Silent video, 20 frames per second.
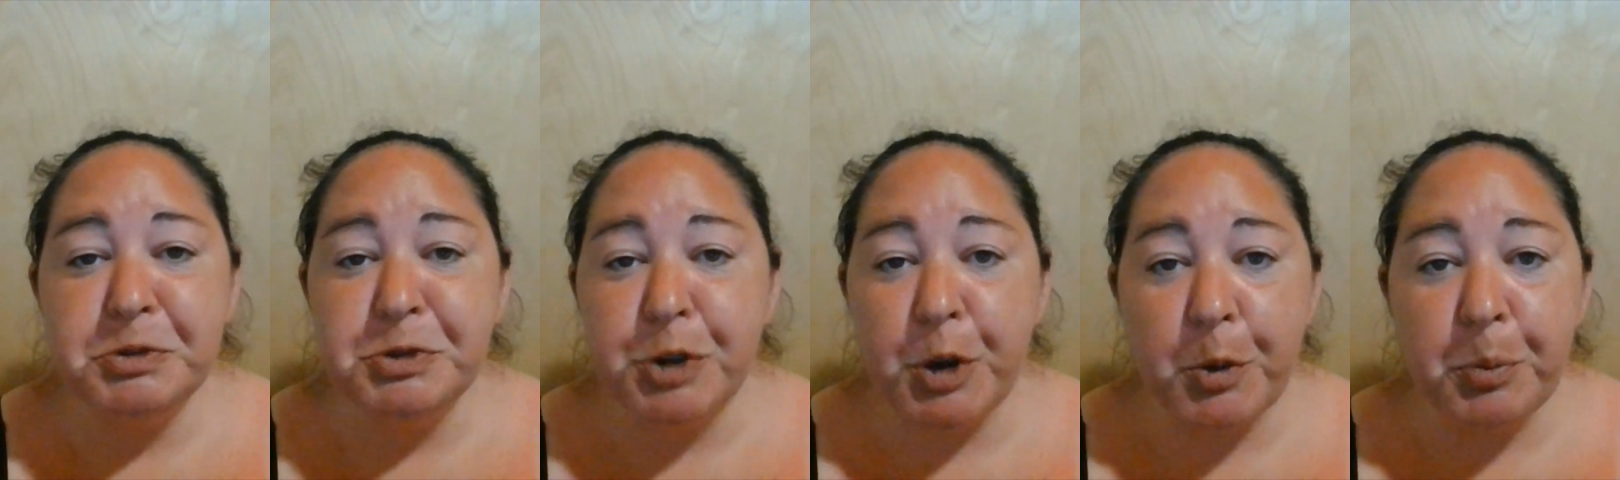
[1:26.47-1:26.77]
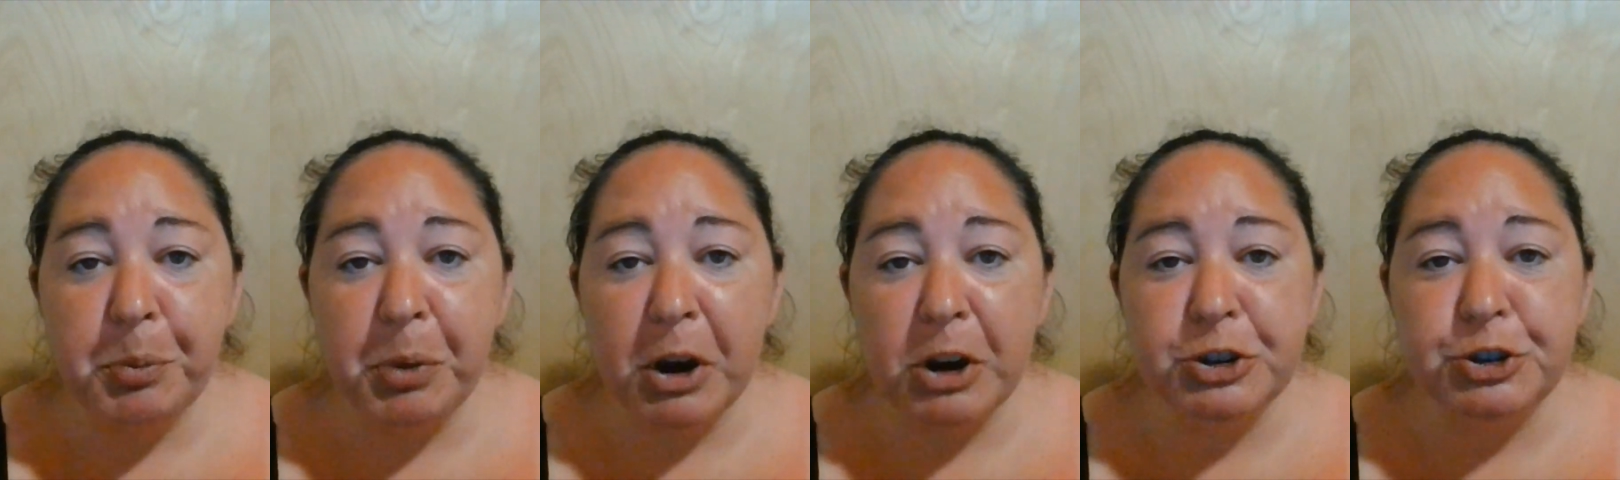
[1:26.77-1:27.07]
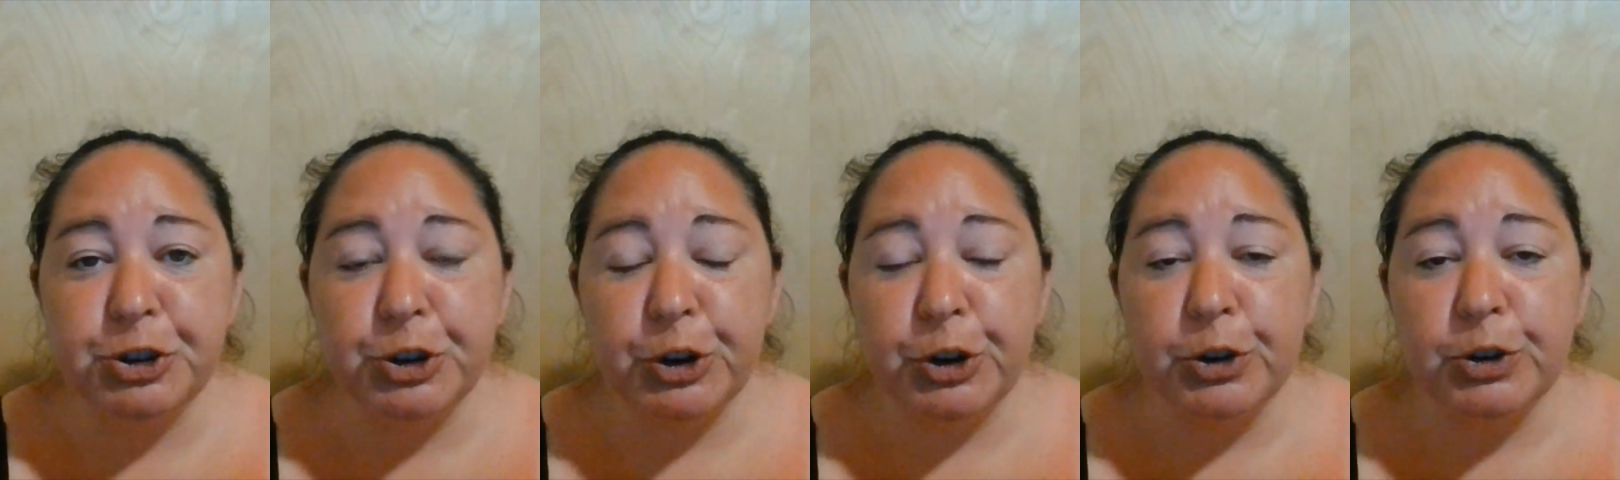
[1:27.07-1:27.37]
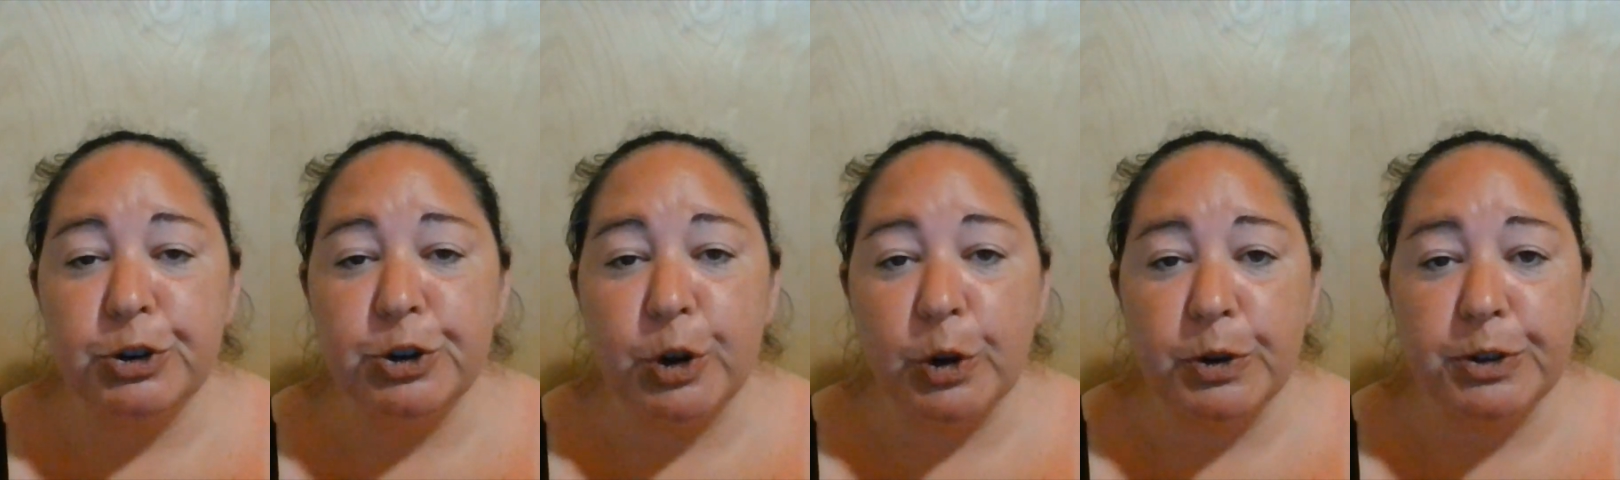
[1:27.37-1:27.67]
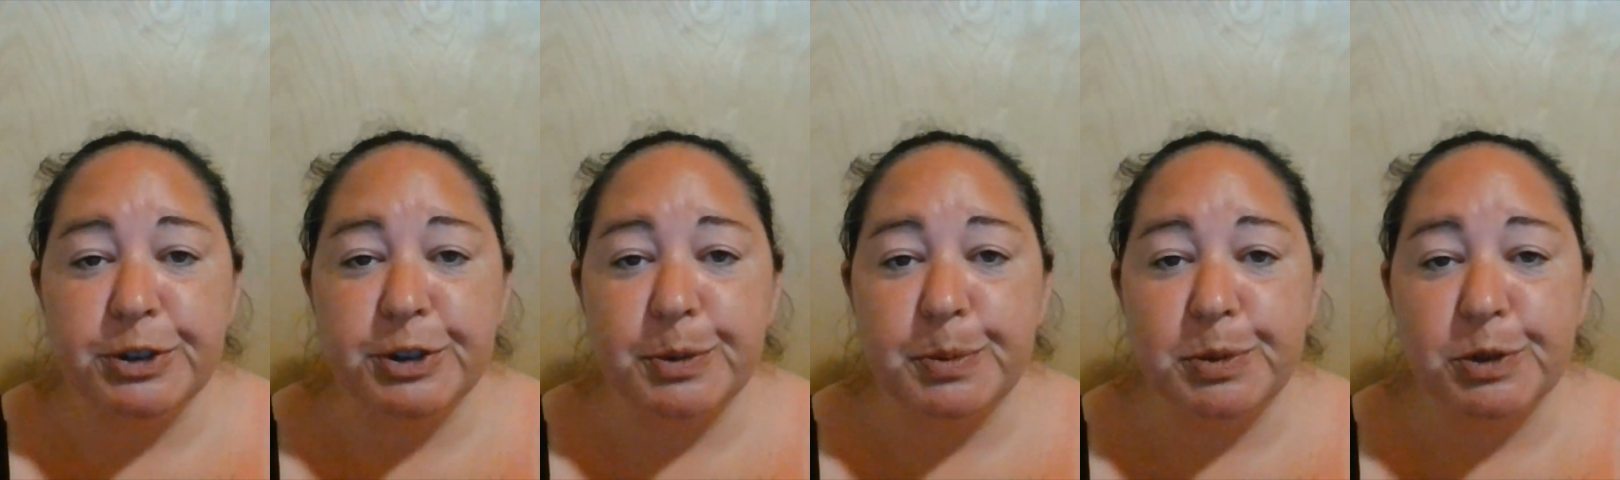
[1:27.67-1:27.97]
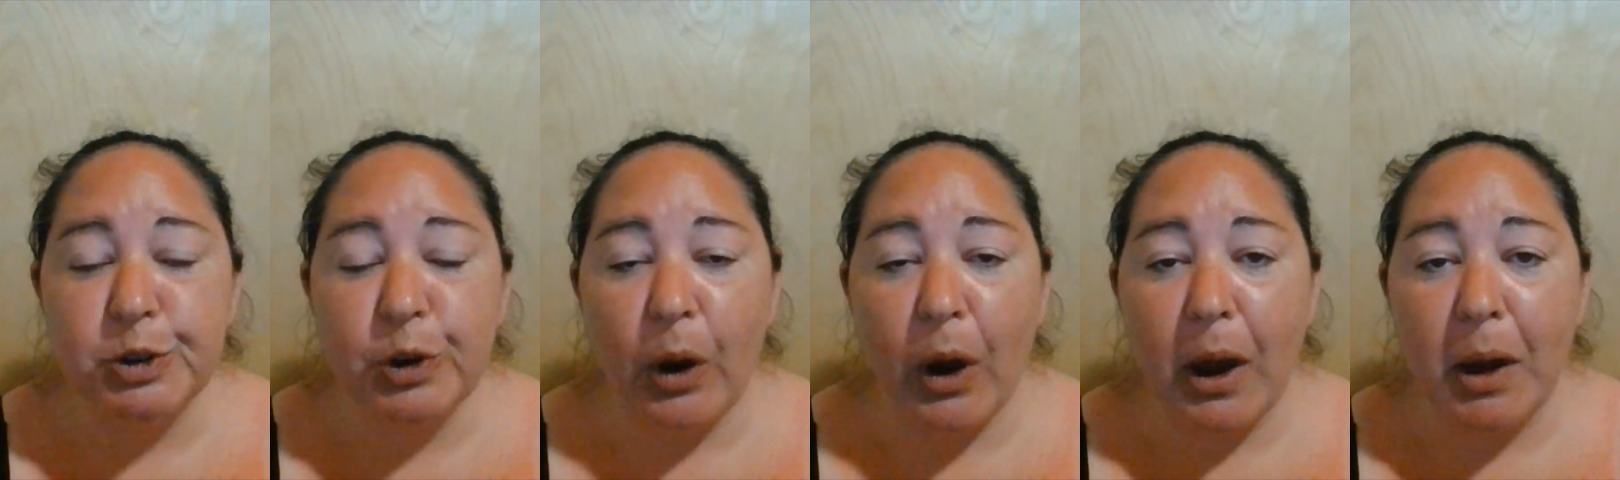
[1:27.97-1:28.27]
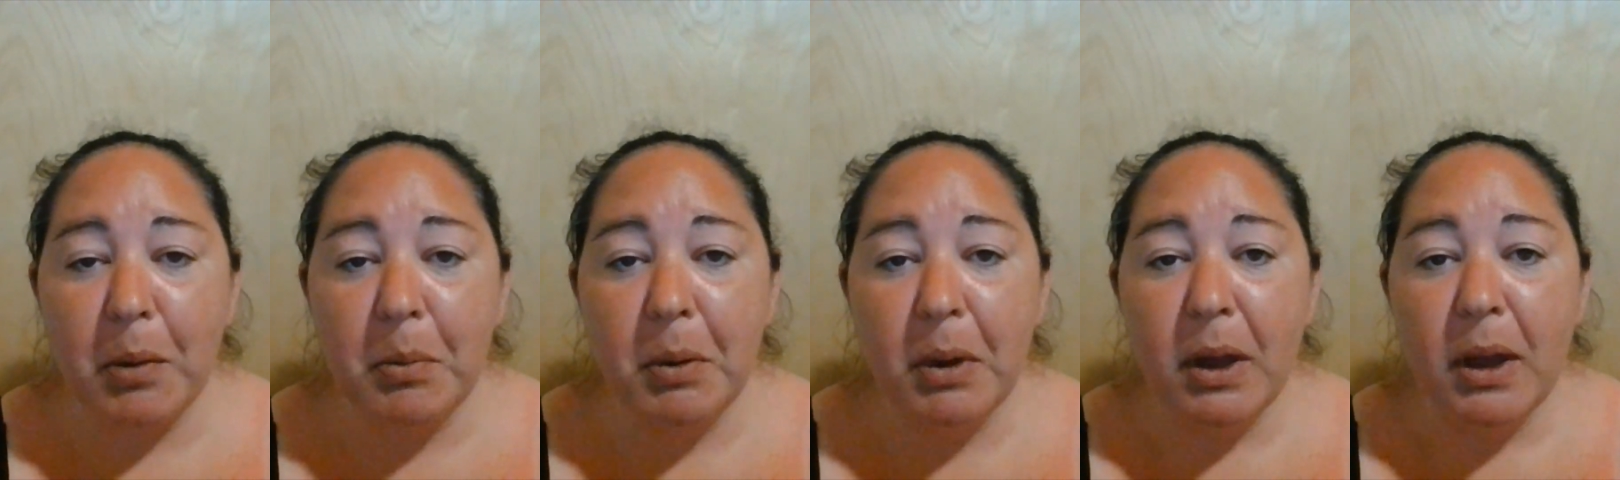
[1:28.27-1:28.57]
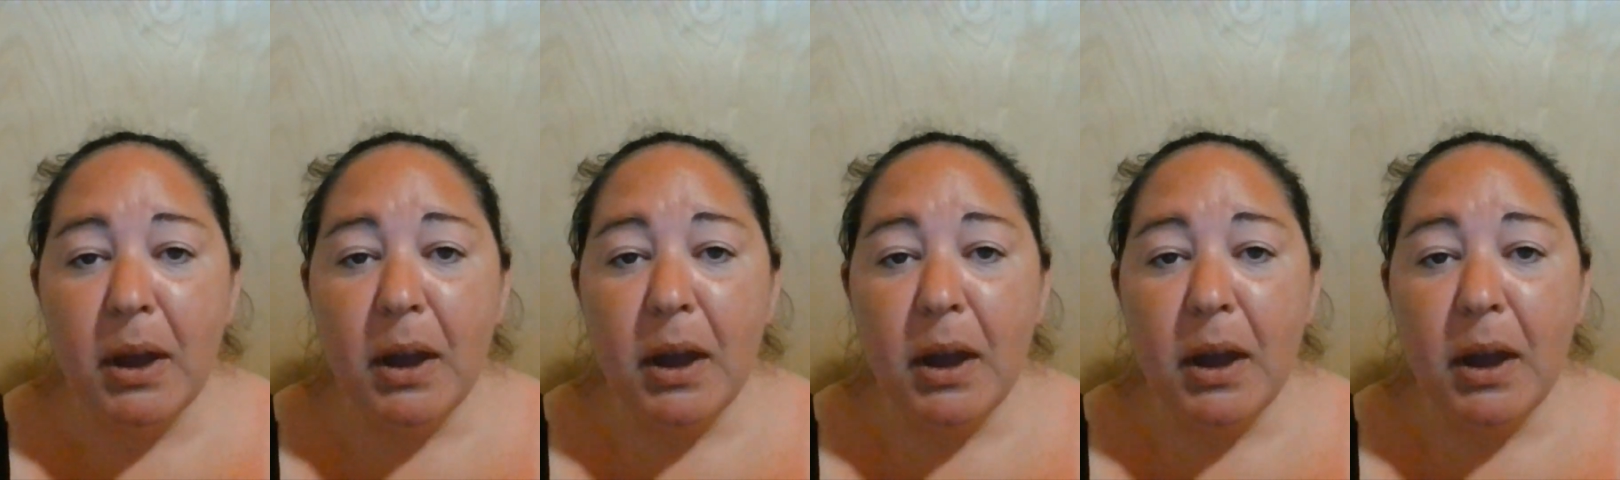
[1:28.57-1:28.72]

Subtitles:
No pressure. Don't subscribe.